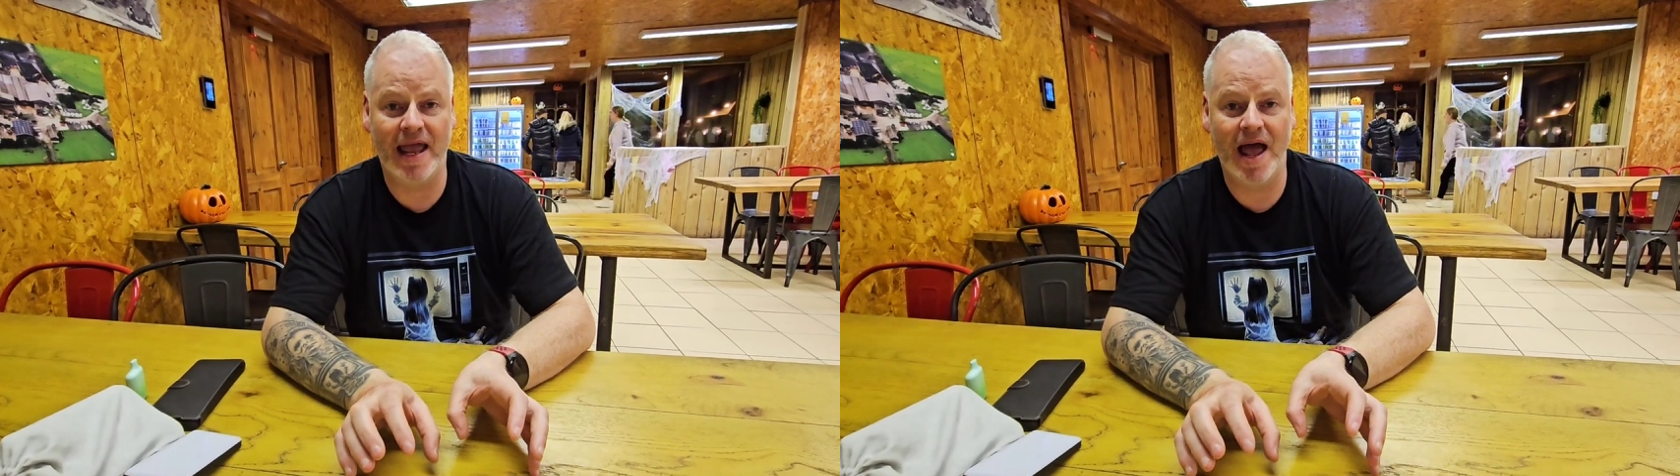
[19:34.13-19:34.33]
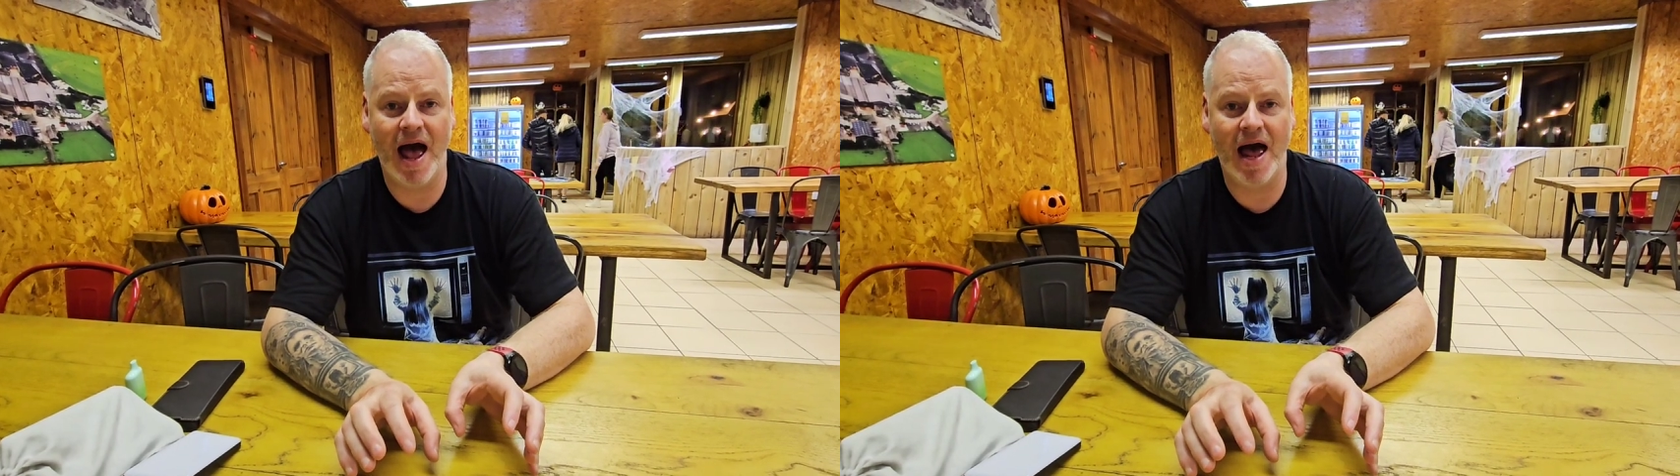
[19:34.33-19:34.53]

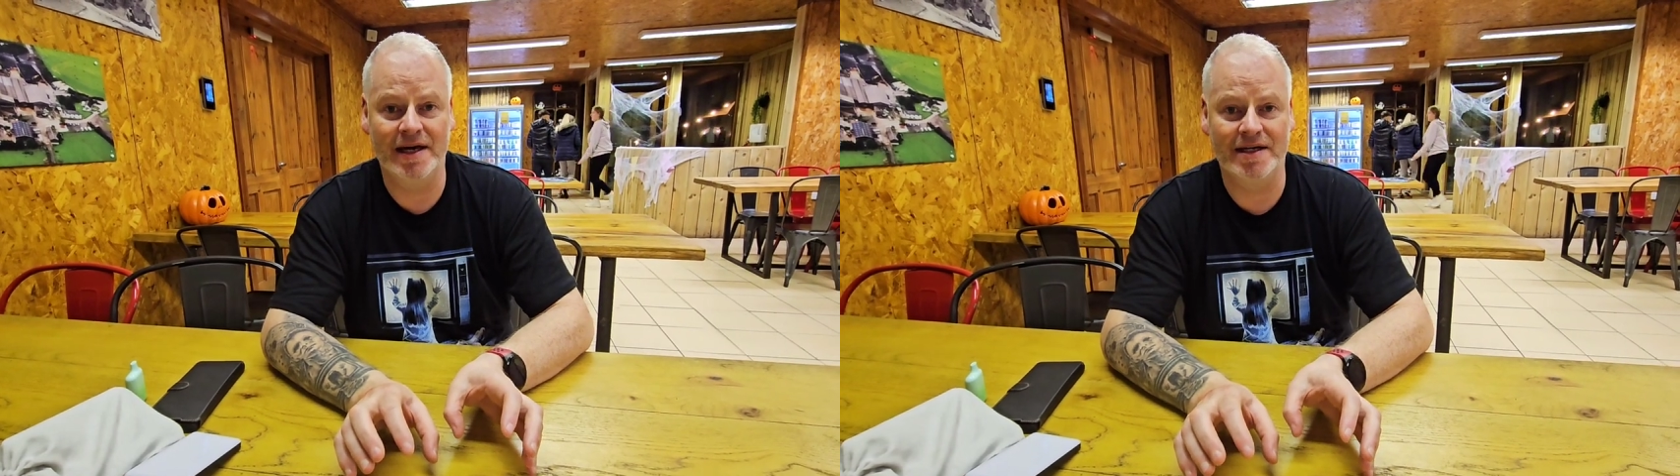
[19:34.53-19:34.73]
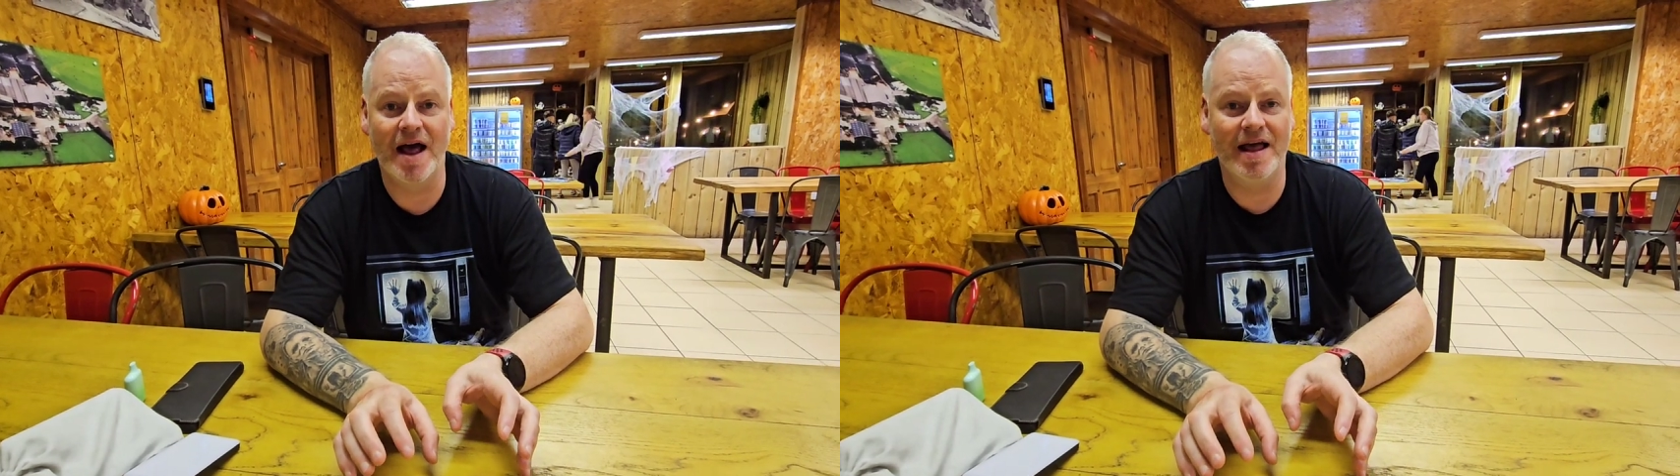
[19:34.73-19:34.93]
They were.
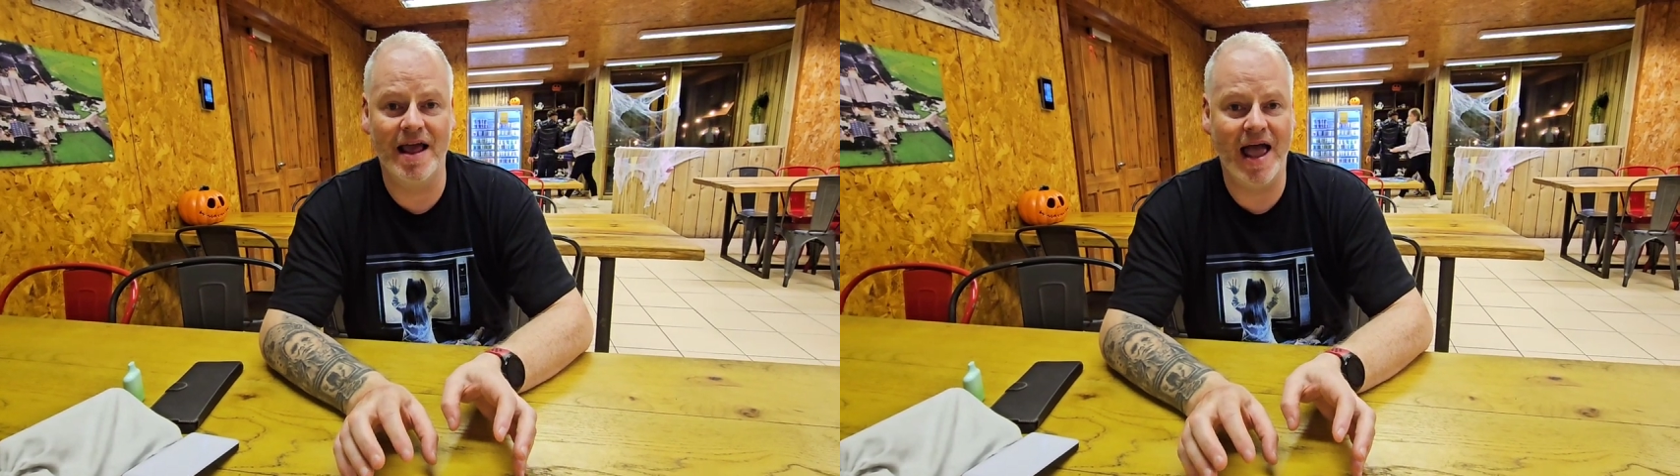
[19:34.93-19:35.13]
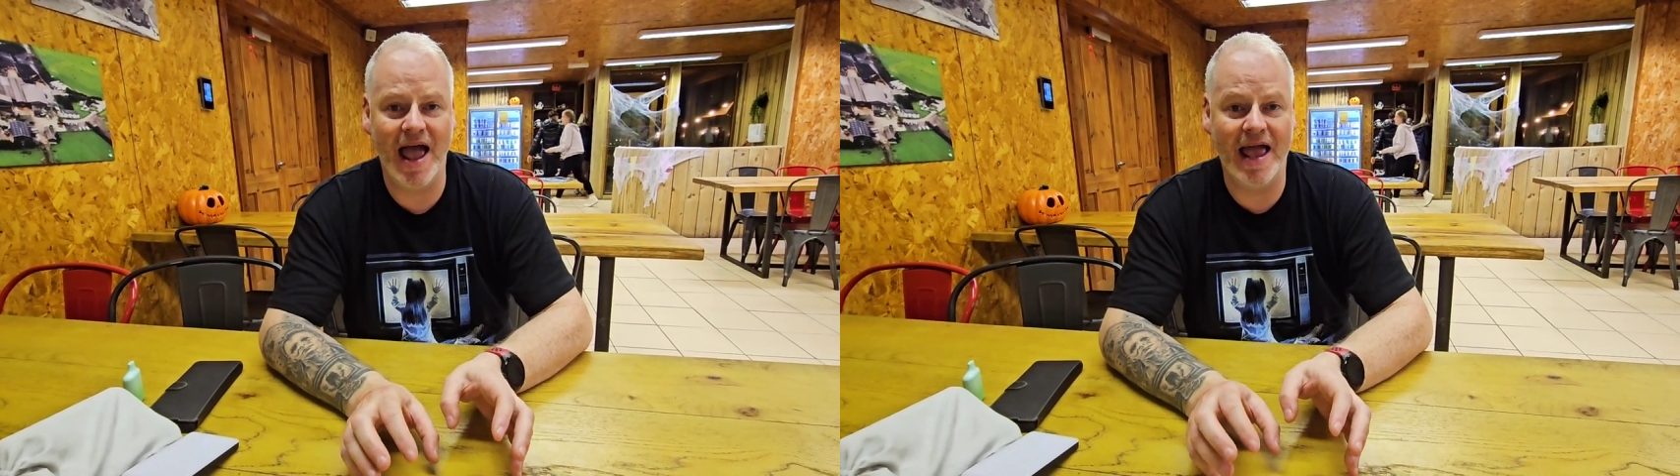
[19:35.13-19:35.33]
And
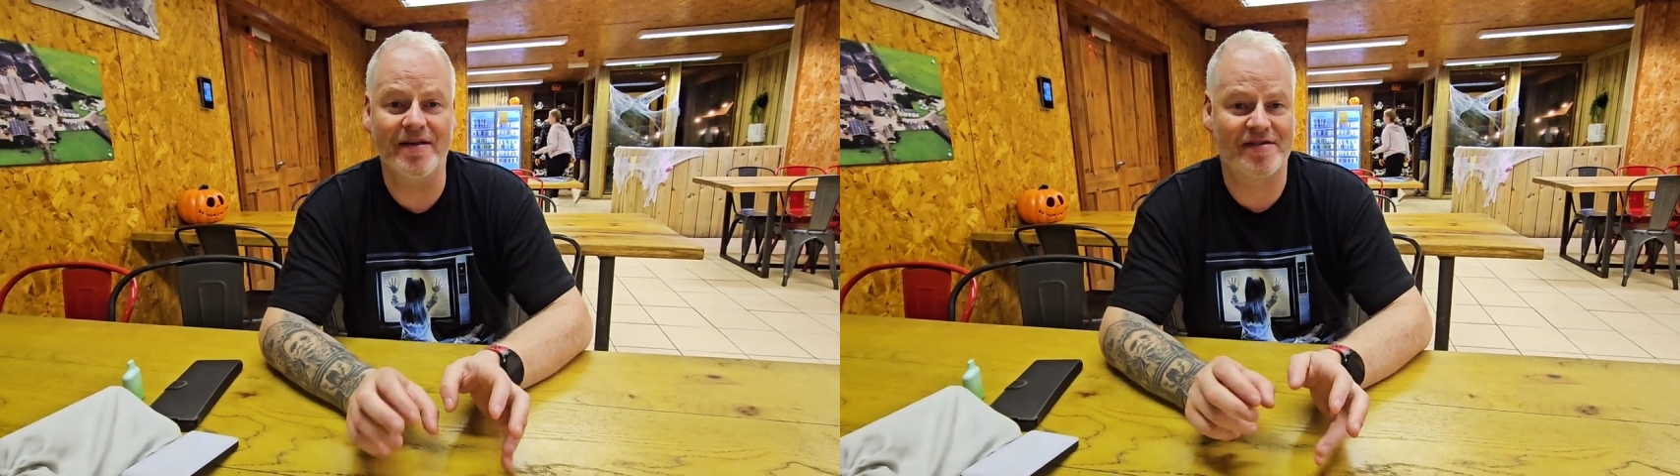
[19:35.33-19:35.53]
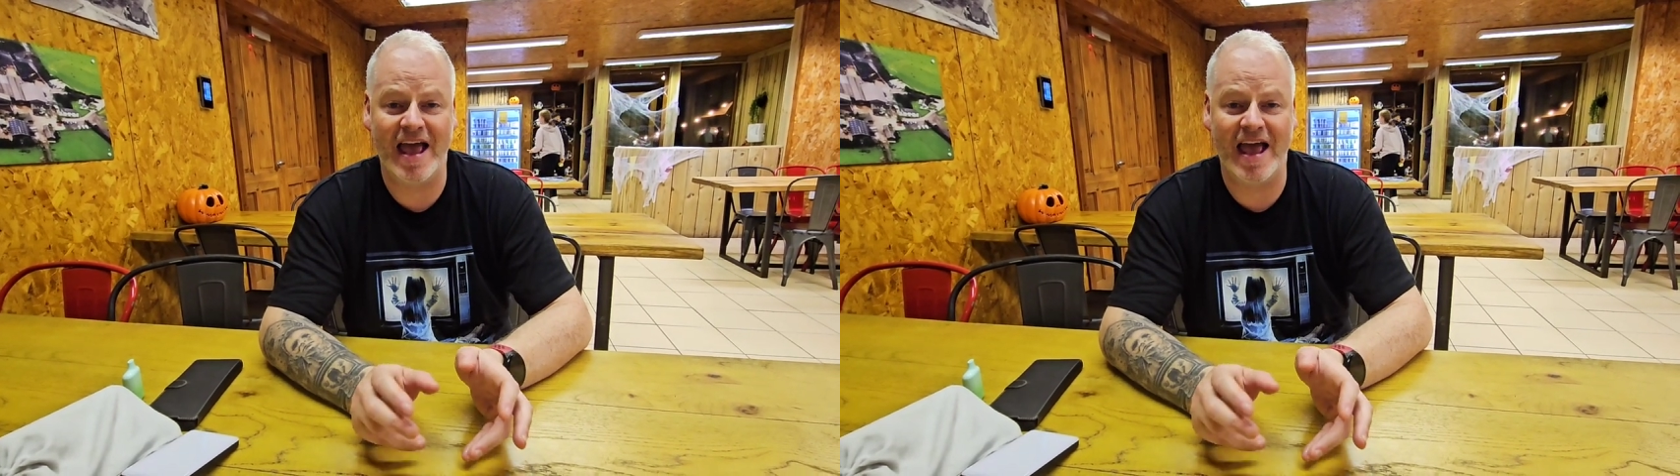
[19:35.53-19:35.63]
it's,